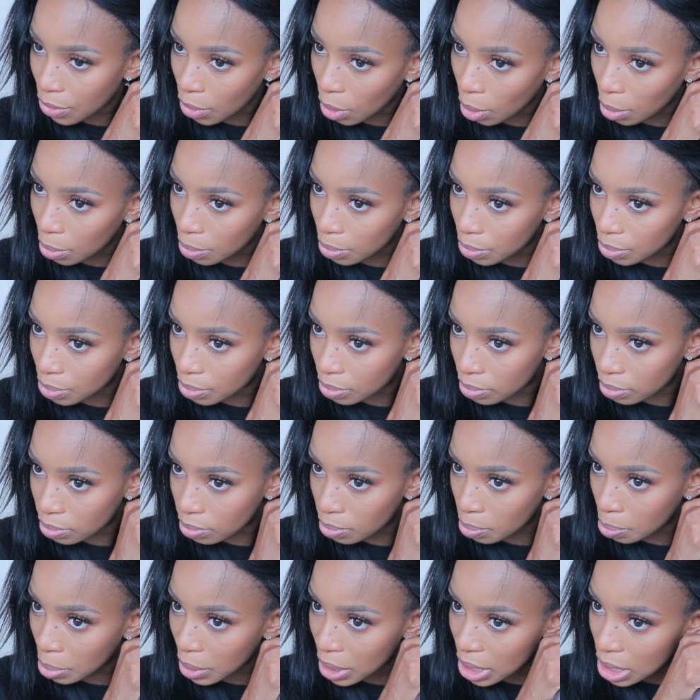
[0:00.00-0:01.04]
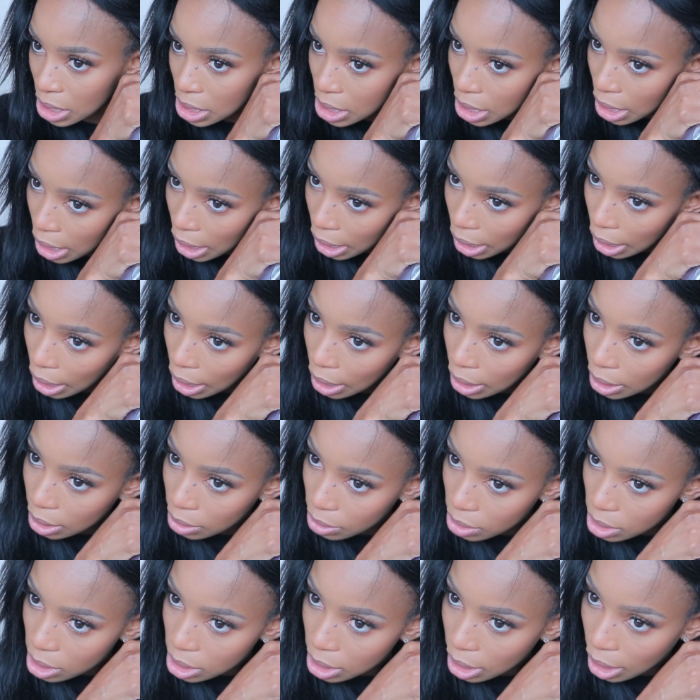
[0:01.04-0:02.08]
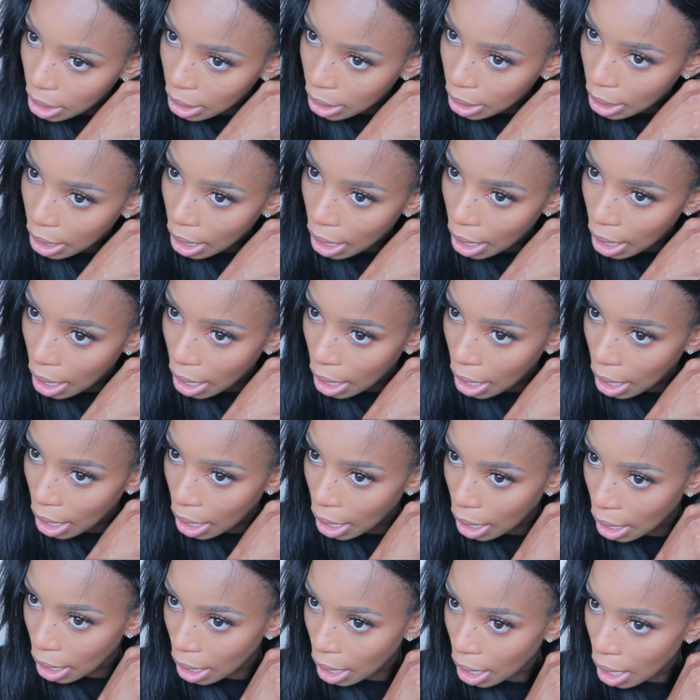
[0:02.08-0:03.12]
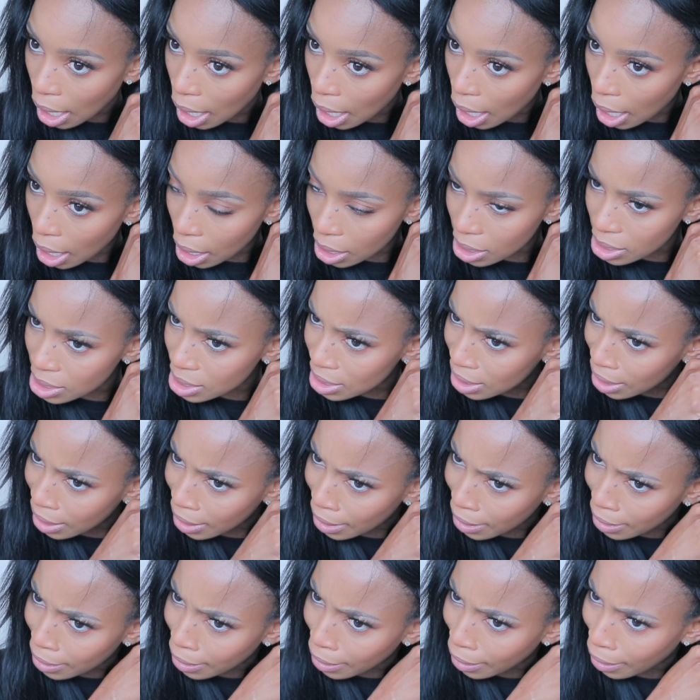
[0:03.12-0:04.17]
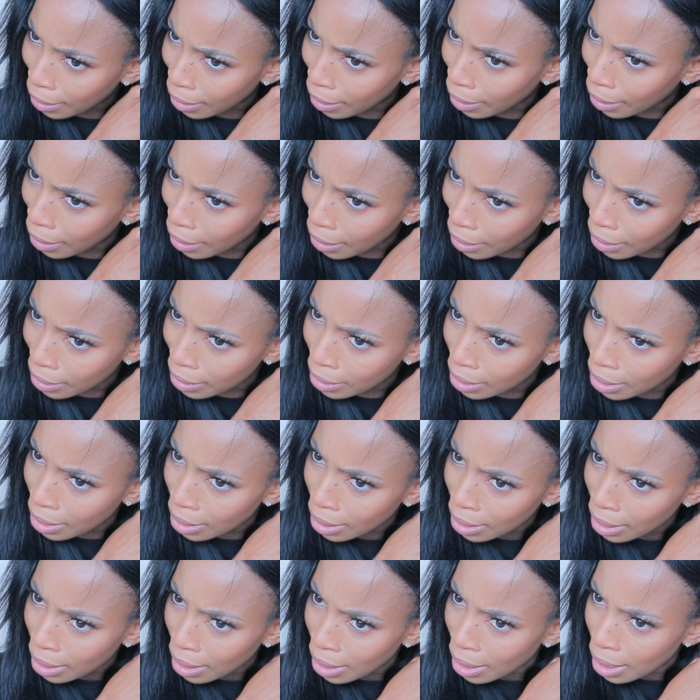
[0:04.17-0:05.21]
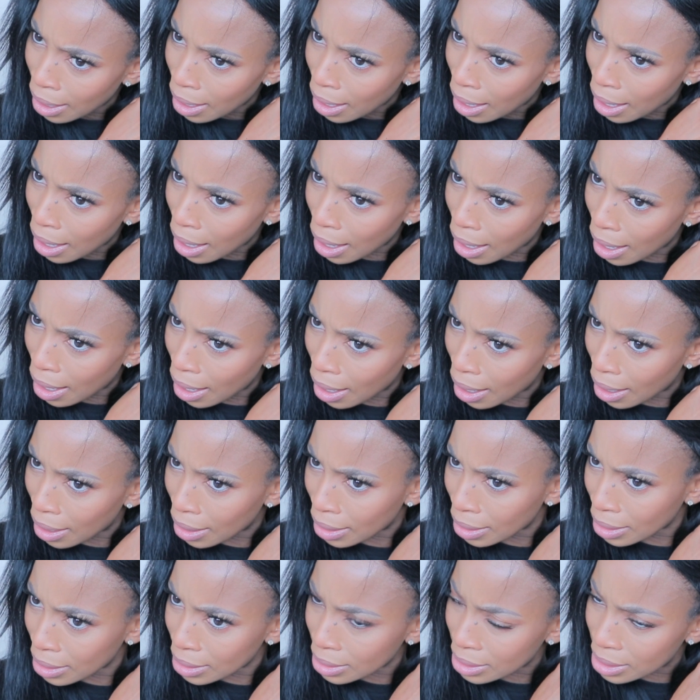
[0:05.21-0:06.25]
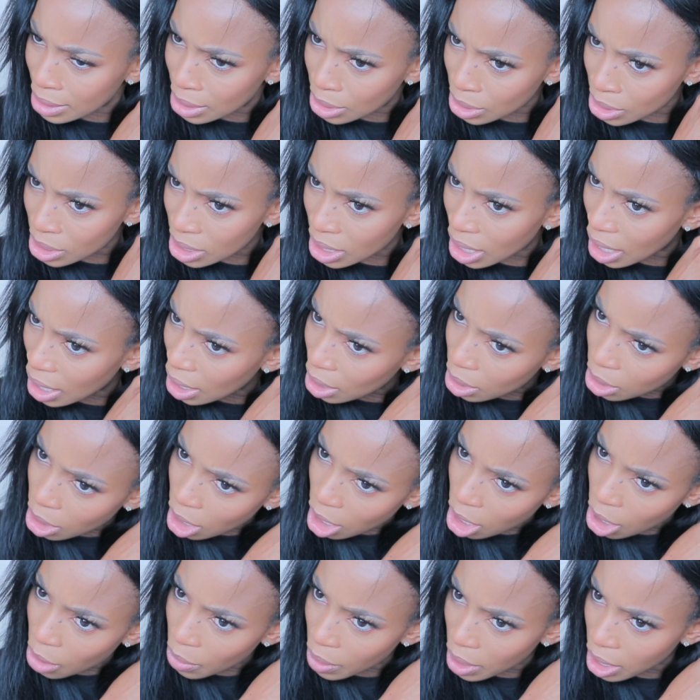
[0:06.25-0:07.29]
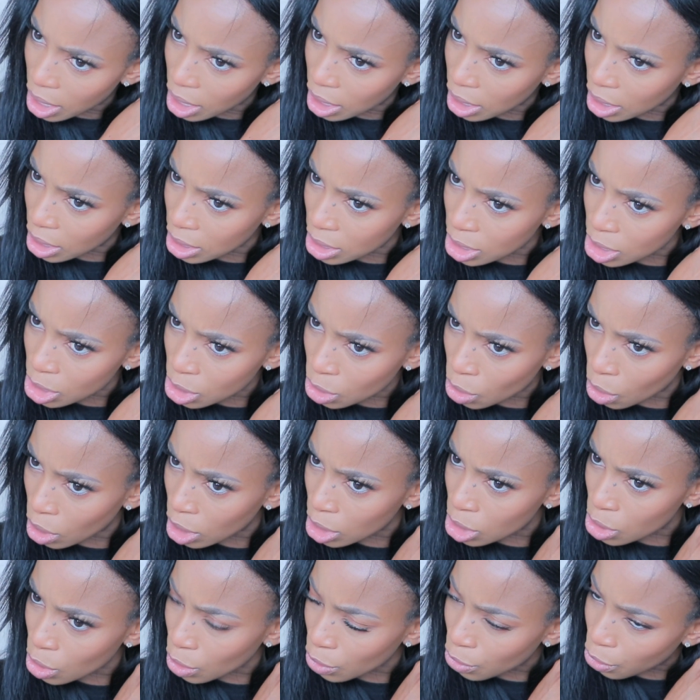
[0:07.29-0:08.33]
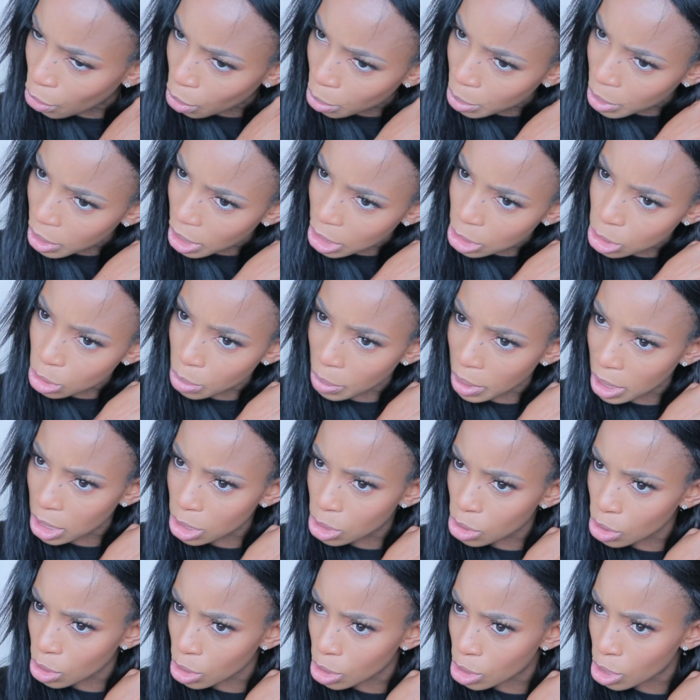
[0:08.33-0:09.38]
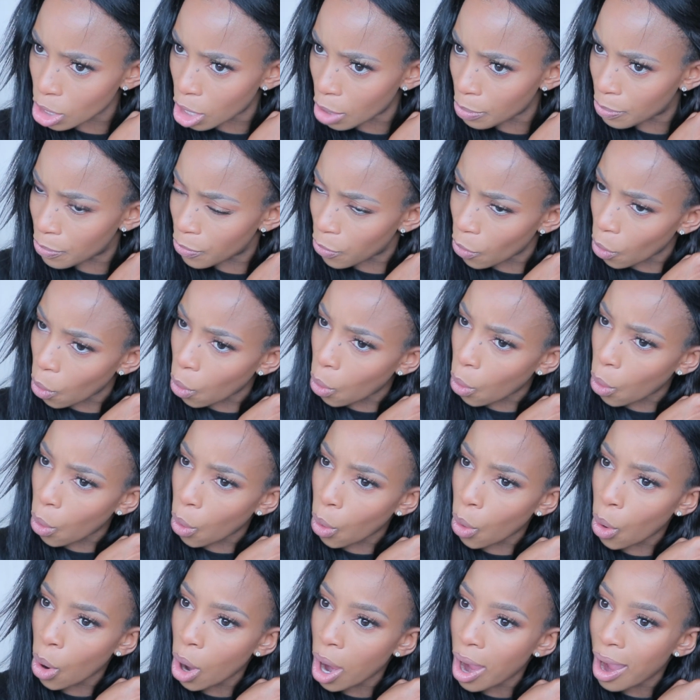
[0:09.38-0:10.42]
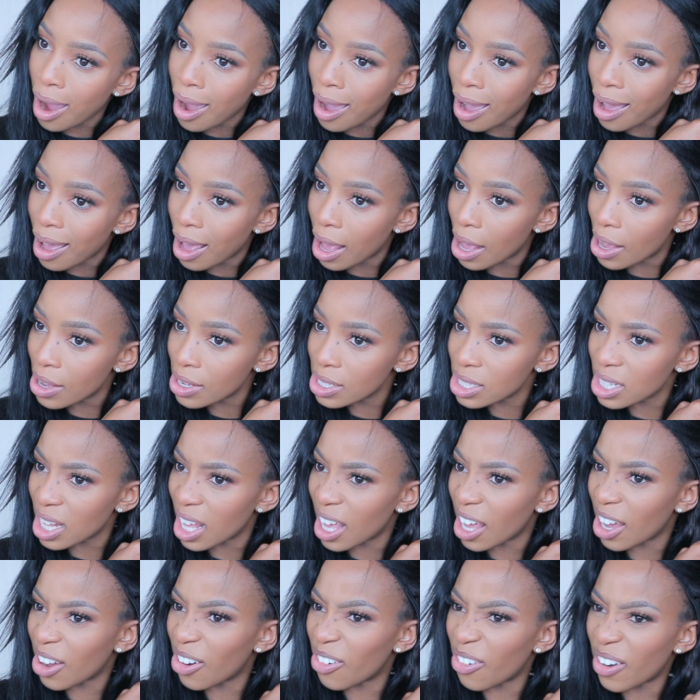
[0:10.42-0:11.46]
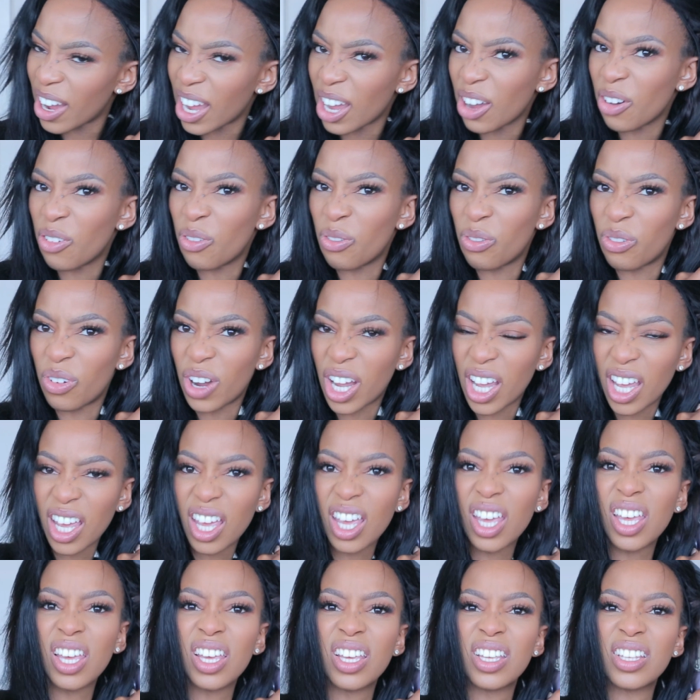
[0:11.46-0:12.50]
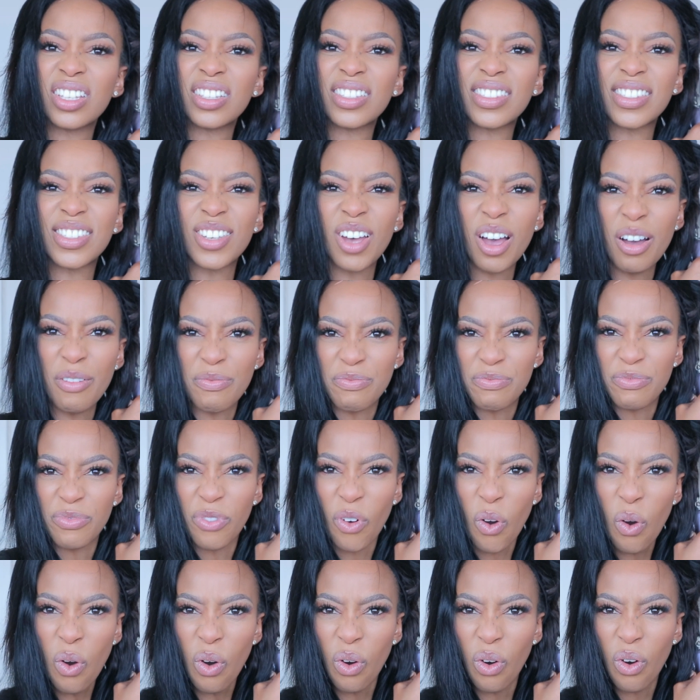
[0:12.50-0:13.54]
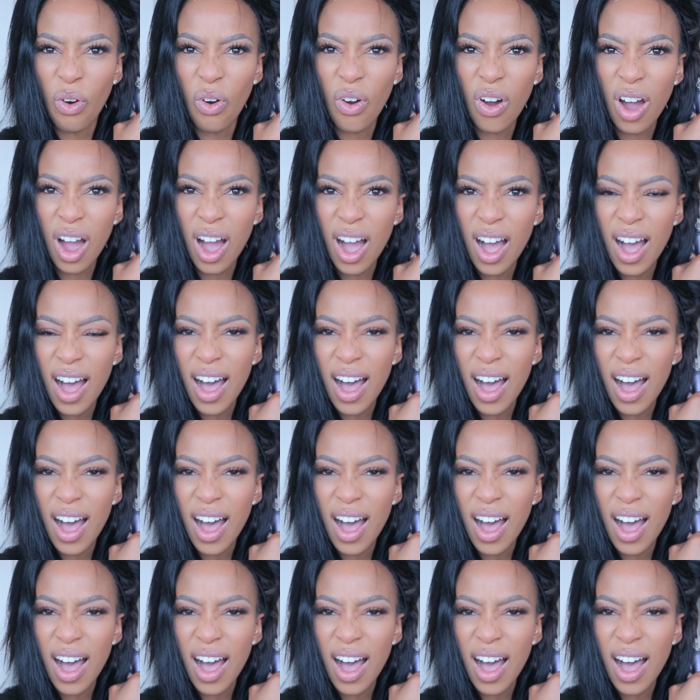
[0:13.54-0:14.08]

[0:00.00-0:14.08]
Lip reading: from BET, and he was like, hey. I was like, hey. And he was like, yo, well, just calling to inform you that you made it to the top 4. I was like, wait, top 4?